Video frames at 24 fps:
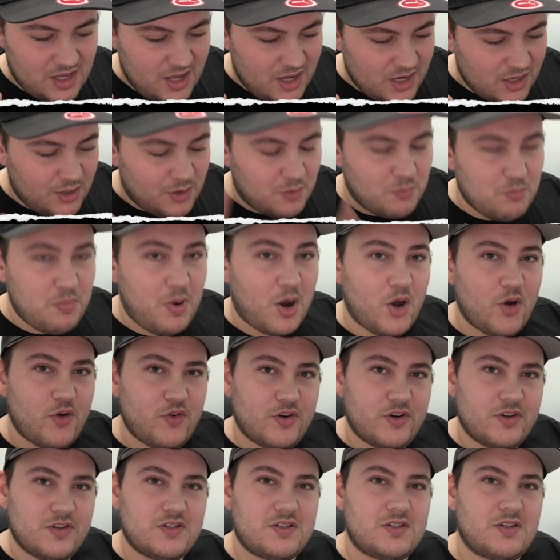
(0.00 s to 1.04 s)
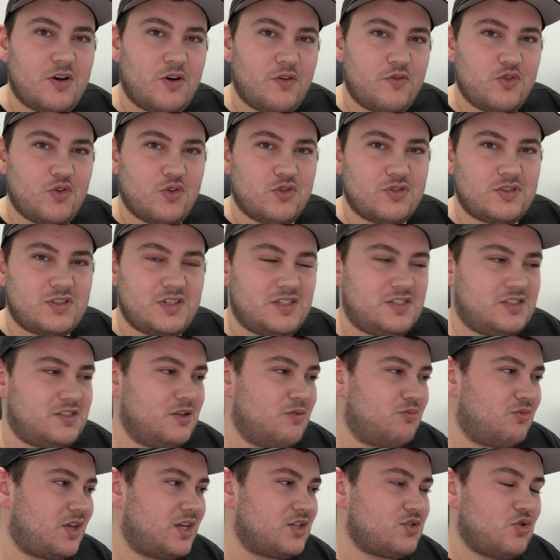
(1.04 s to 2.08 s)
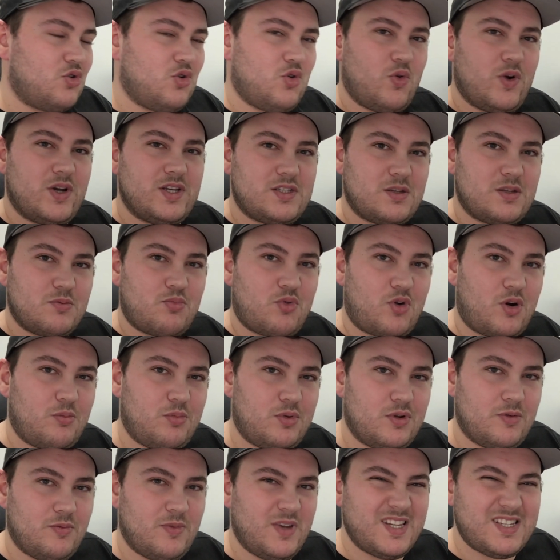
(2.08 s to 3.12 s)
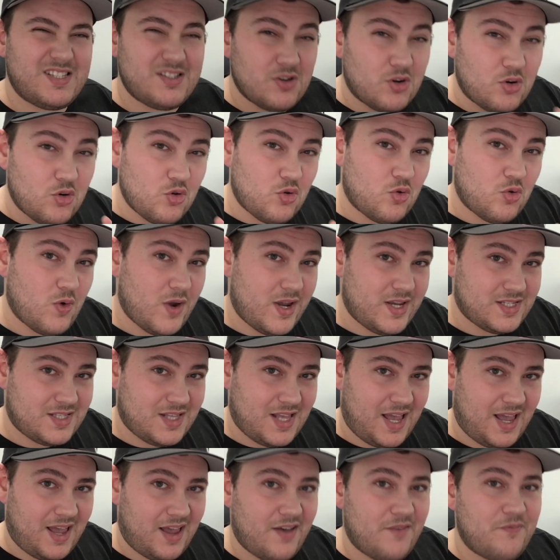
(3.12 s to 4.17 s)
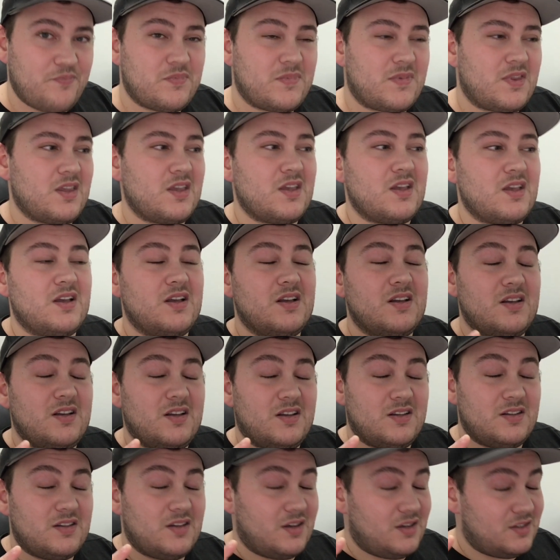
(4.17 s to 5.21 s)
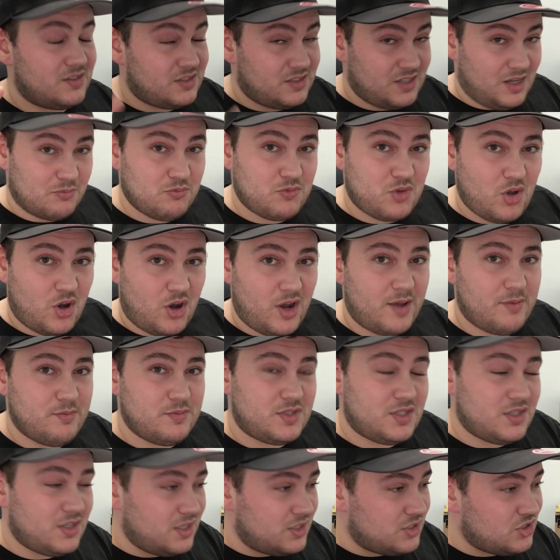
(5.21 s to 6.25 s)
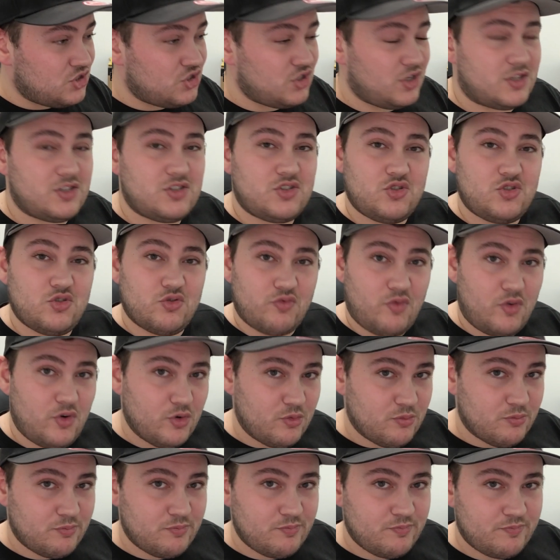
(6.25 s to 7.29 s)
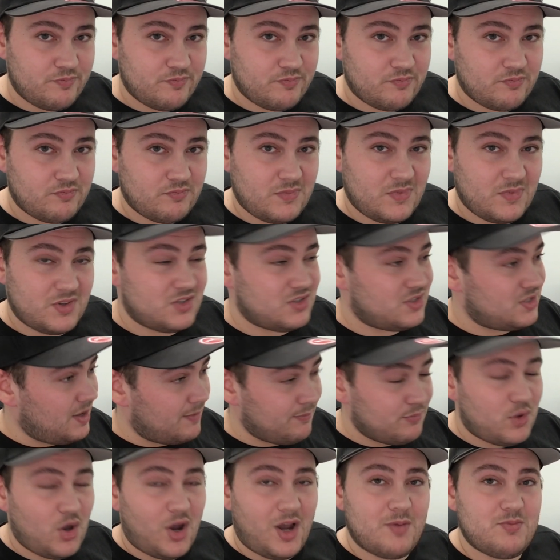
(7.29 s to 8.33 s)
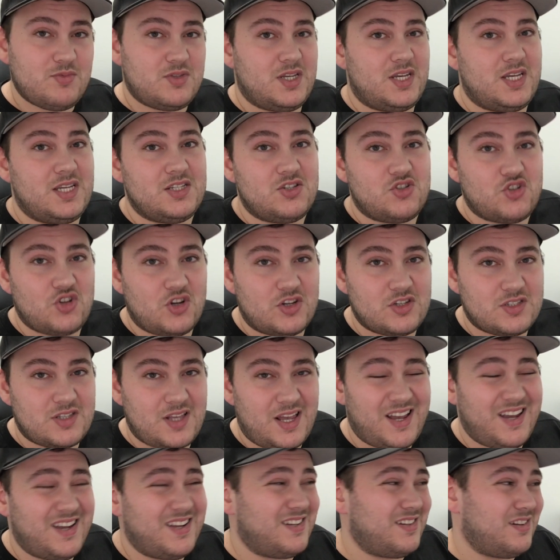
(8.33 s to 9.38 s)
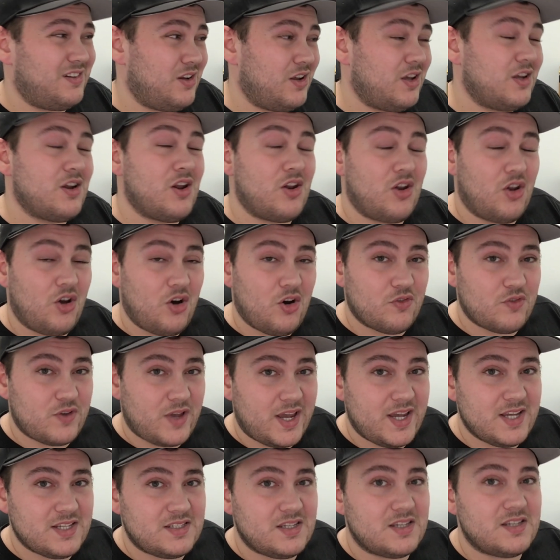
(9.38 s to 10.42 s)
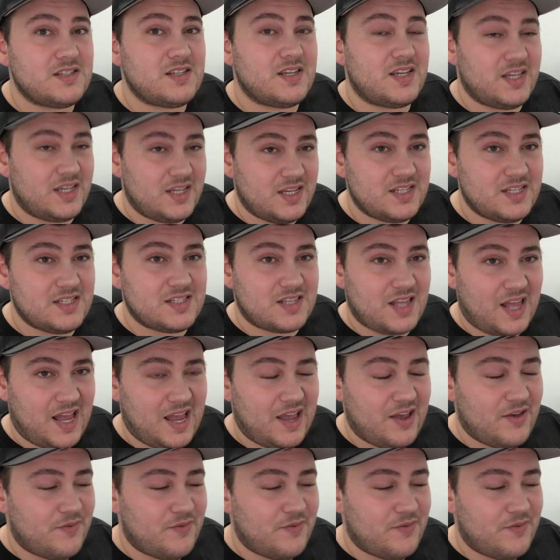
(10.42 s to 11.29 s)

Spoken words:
components of your system that's always the problem. It's not always that. Sometimes it's just your room. Sometimes it is just that, and in a lot of cases it is that.